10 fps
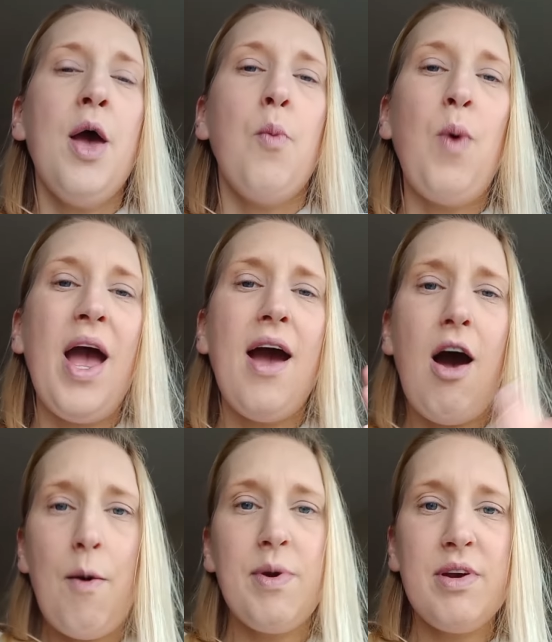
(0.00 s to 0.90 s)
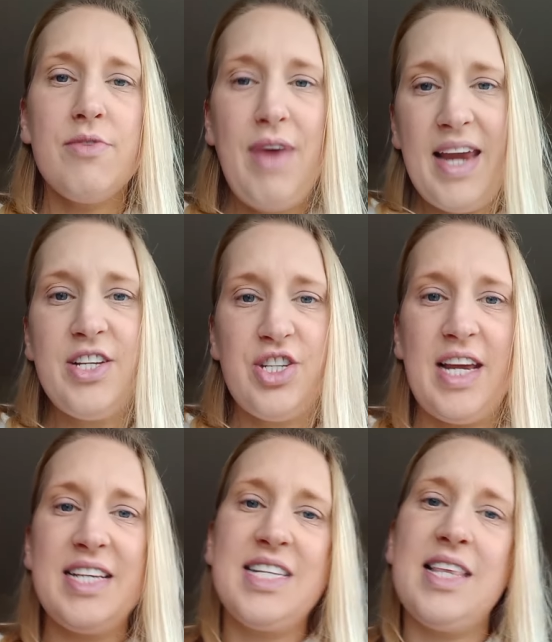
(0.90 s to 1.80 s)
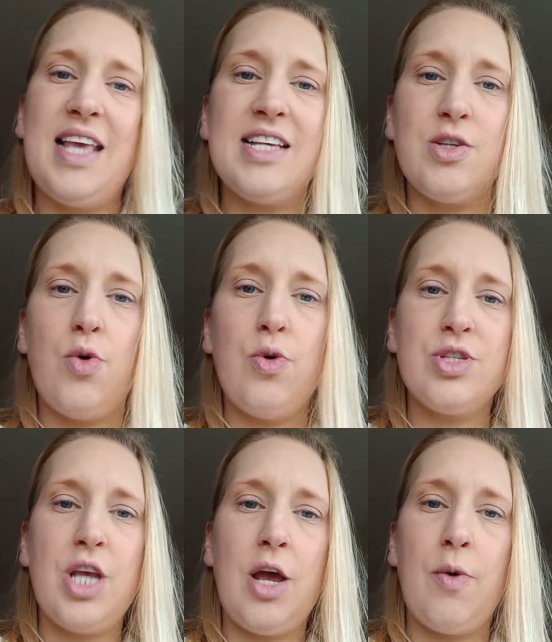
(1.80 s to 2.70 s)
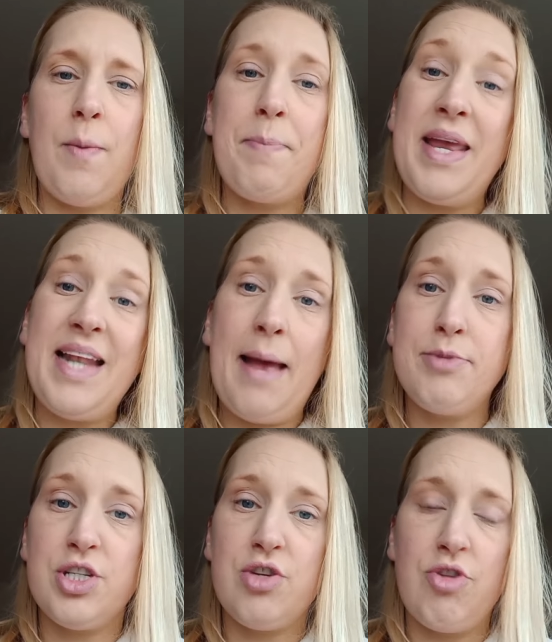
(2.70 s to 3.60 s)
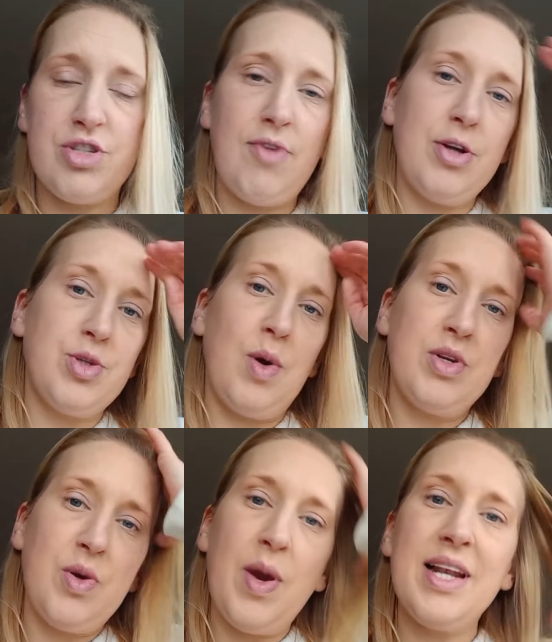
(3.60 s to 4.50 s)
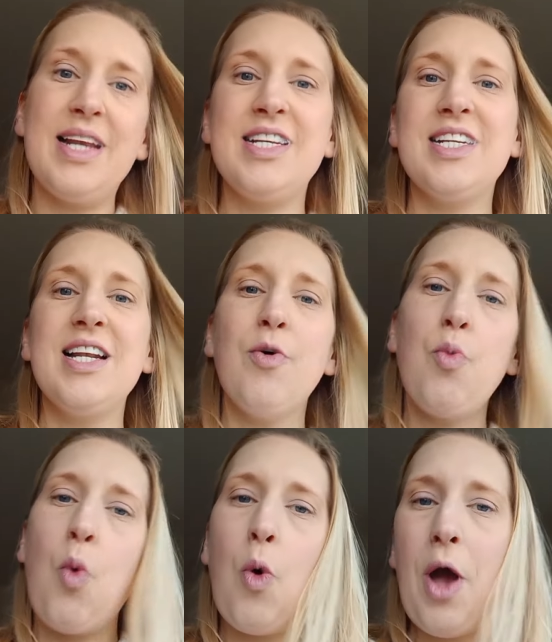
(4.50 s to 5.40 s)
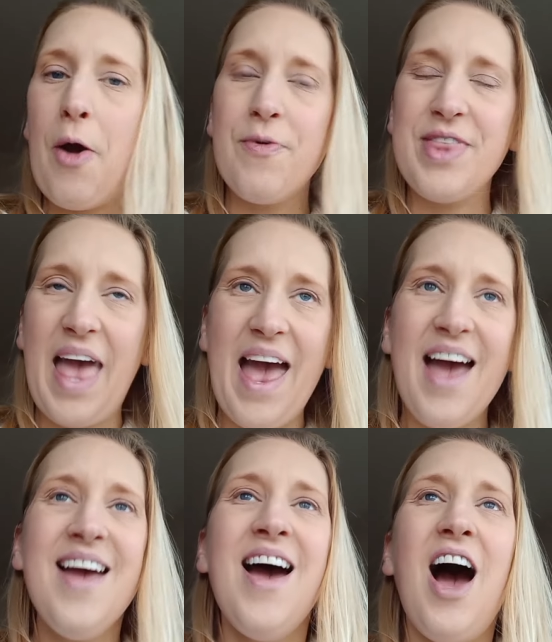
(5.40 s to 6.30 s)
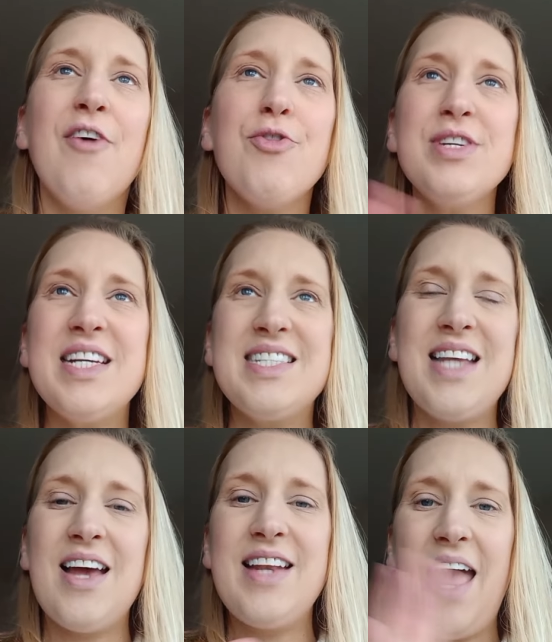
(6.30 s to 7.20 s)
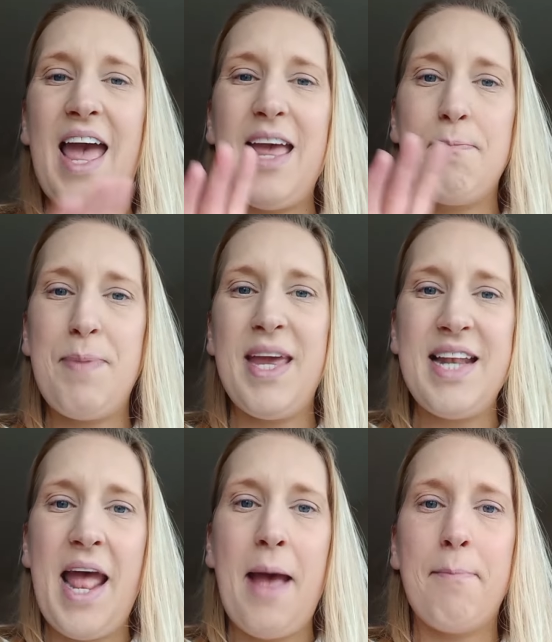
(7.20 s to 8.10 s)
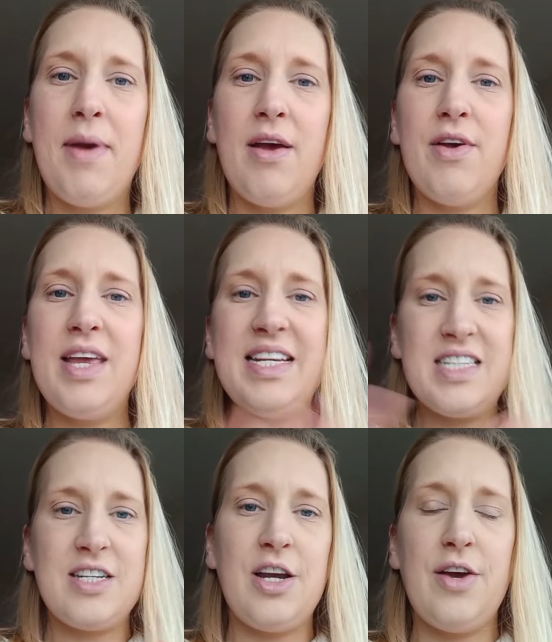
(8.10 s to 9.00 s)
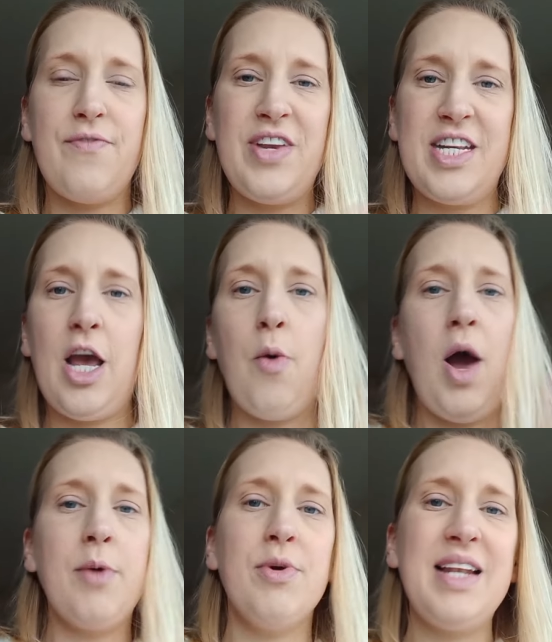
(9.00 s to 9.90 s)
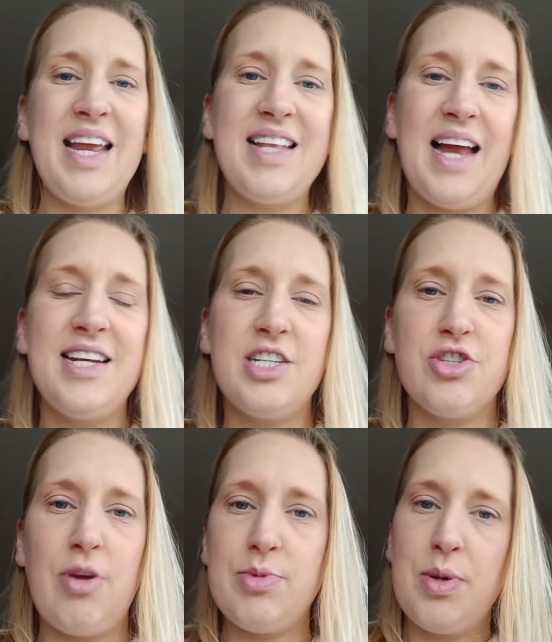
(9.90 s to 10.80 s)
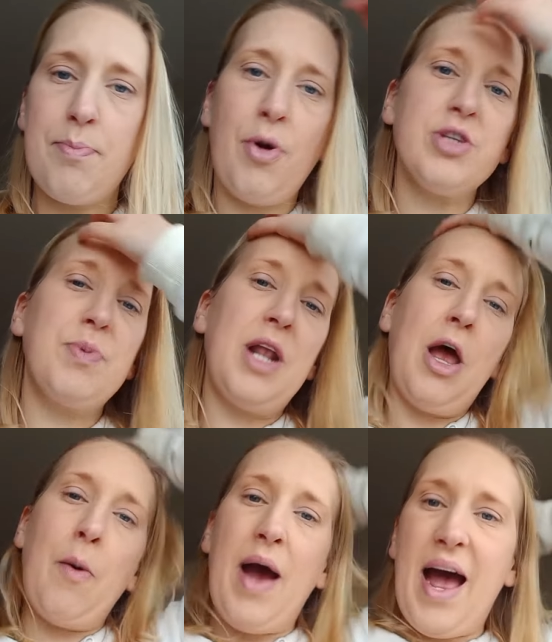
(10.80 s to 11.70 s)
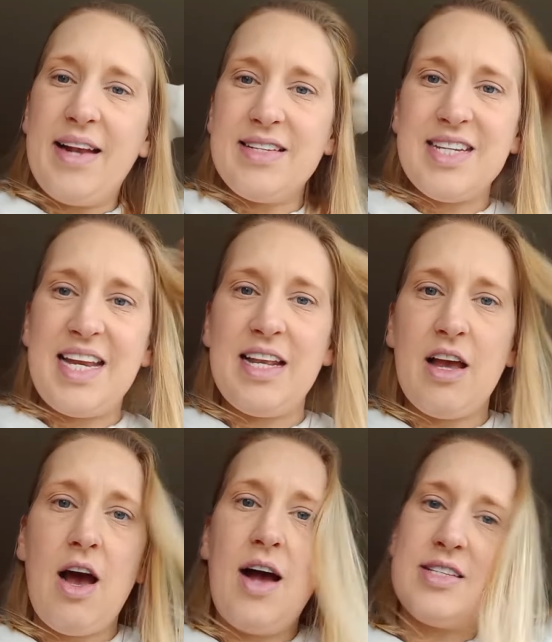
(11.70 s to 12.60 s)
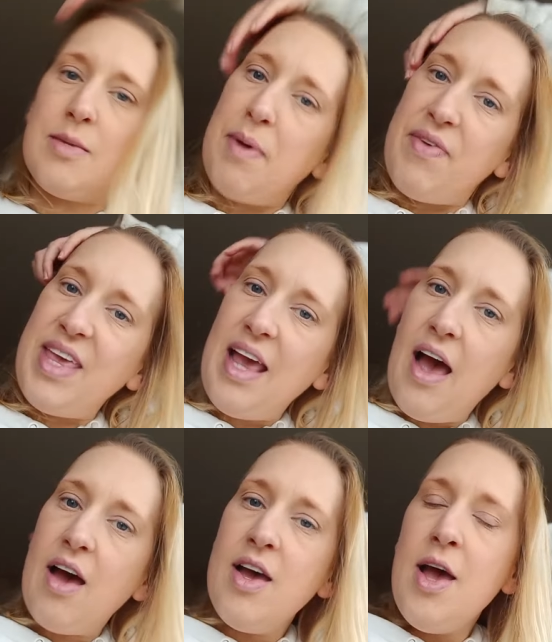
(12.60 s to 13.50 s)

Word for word: where our range is, there's also B&M just across the road. So I quickly did a little walk over there. I've already done a B&M Easter video. I will link that in the description box below and in the cards above here